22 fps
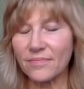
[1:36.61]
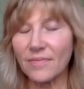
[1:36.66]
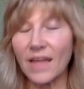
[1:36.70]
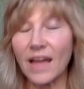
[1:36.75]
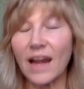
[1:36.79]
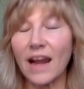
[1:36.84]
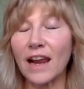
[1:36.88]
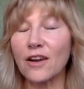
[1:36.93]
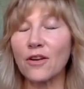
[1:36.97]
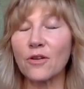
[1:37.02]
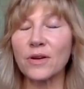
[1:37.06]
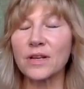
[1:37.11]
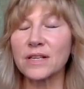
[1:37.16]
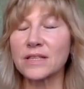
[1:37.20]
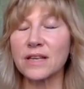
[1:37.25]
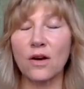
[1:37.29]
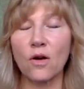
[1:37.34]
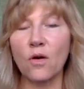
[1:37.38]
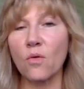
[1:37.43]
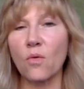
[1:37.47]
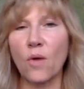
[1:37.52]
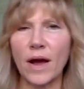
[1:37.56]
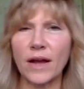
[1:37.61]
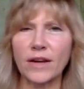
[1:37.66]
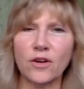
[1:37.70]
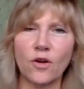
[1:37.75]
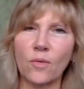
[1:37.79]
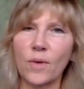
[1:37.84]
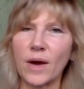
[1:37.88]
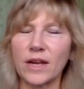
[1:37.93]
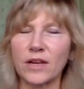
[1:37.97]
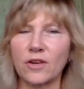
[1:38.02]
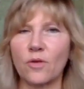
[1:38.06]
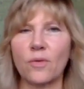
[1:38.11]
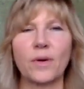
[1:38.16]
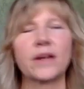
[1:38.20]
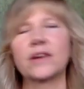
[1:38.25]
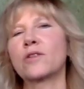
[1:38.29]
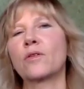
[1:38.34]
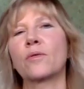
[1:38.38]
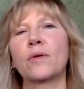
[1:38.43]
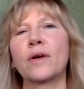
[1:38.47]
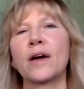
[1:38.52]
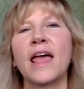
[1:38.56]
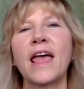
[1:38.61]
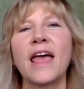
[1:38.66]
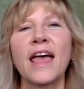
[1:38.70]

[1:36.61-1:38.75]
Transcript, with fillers: And I know you say, oh, I know, I know, I know.